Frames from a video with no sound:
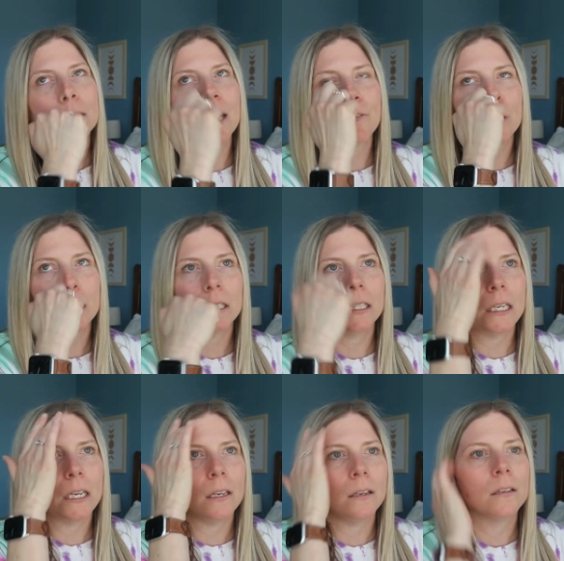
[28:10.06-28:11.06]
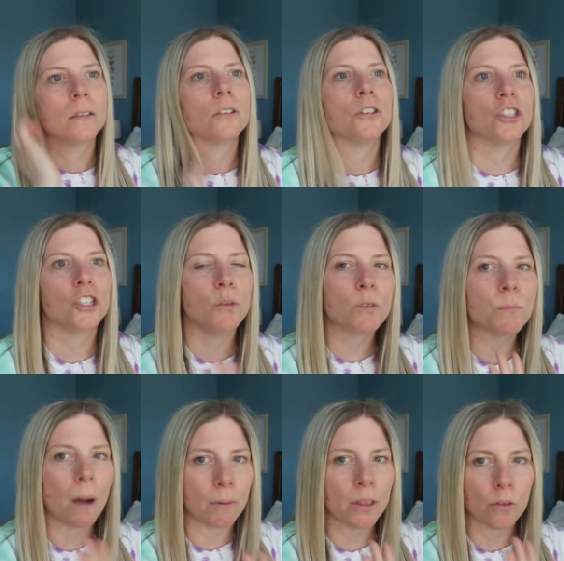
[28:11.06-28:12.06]
definitely, she was
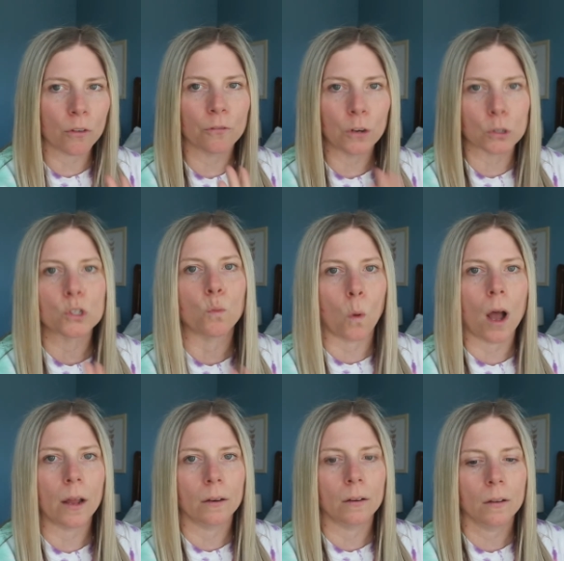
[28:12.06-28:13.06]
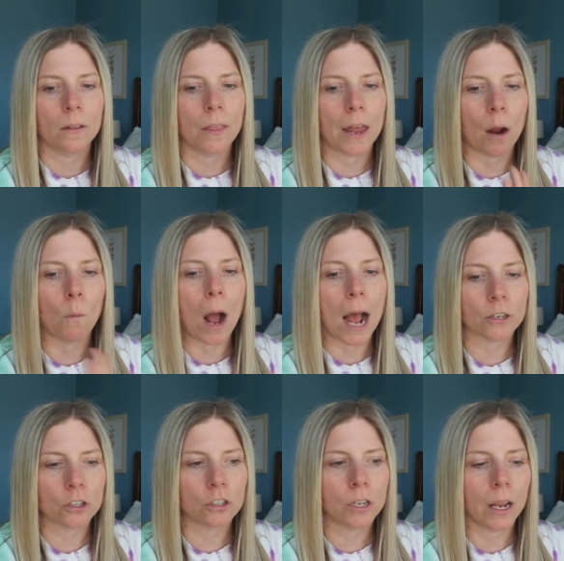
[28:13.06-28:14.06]
probably though the first one that I
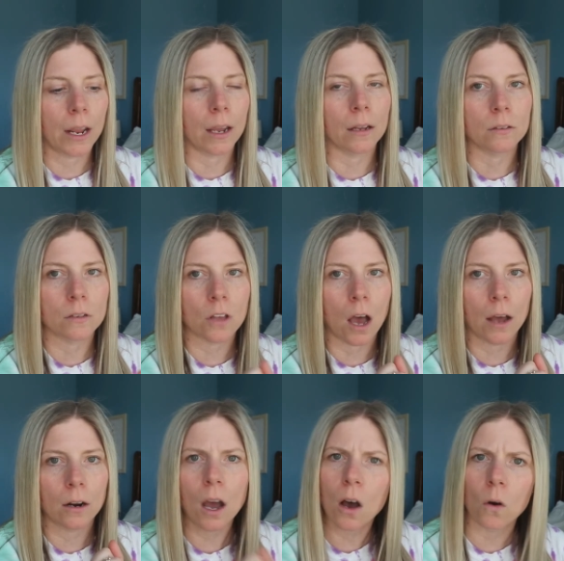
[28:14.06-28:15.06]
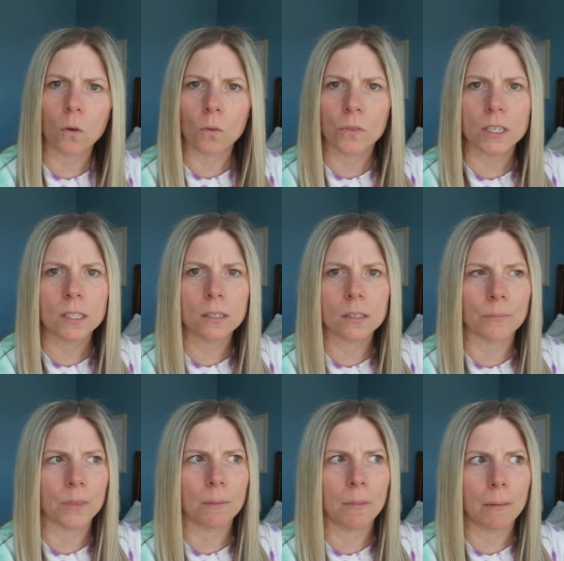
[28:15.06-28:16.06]
watched and thought, oh, this is
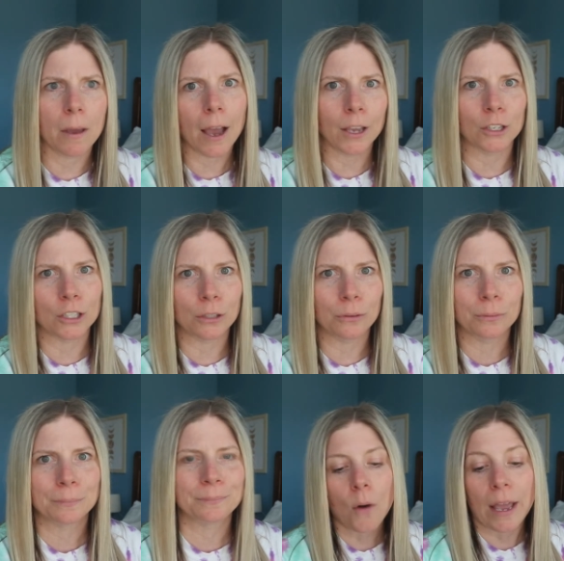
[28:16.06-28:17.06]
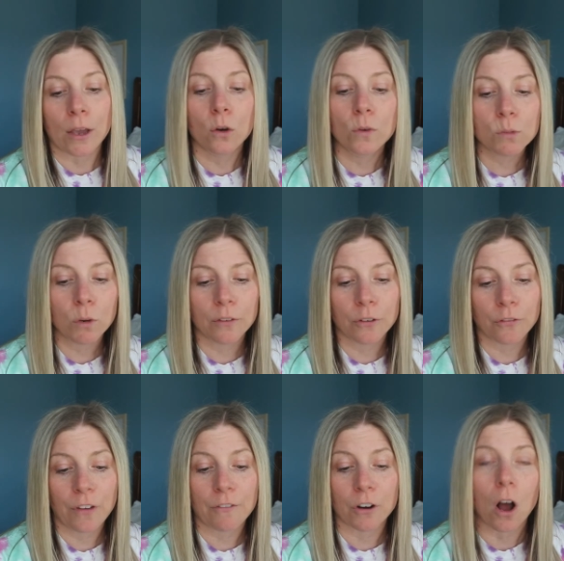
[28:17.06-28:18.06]
something maybe I could do. Okay, who is one of your
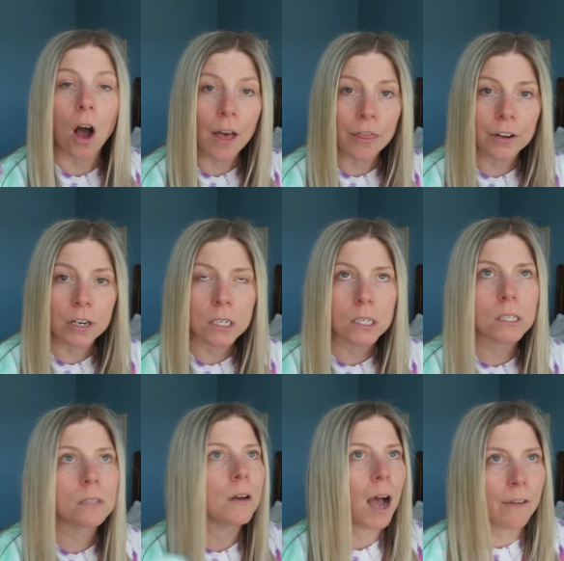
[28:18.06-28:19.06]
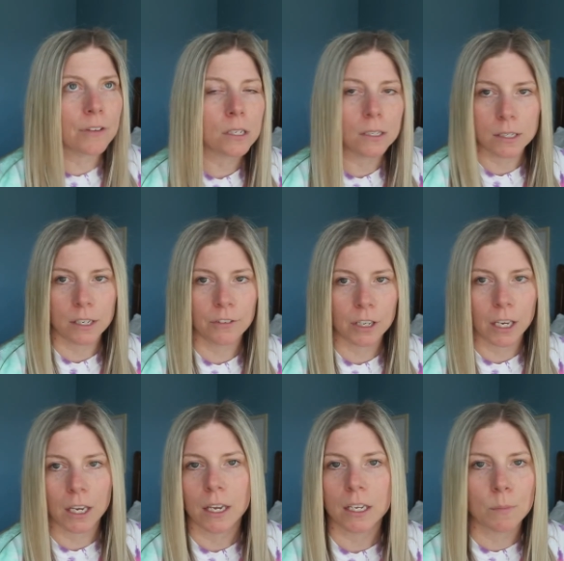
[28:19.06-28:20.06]
favorite authors? Obviously Stephen
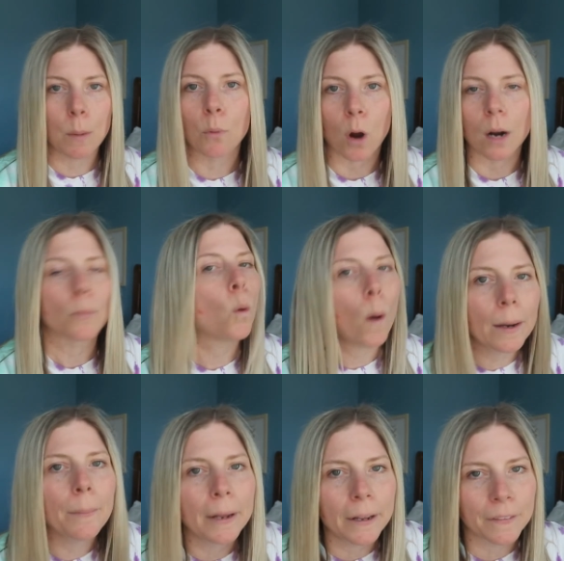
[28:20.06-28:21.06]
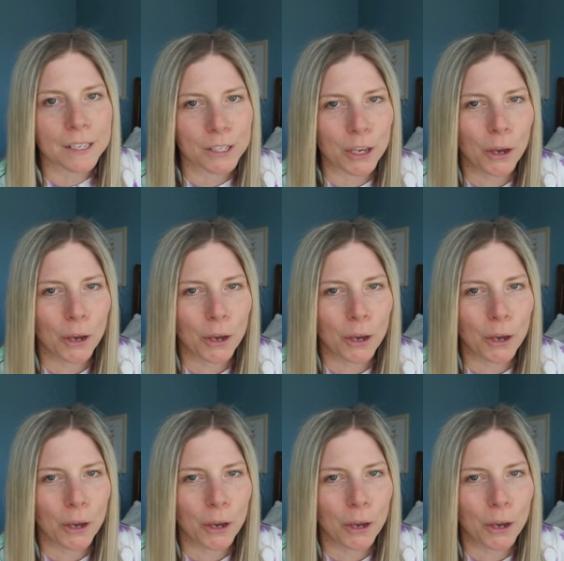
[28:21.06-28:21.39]
King, he's been brought up quite a bit in this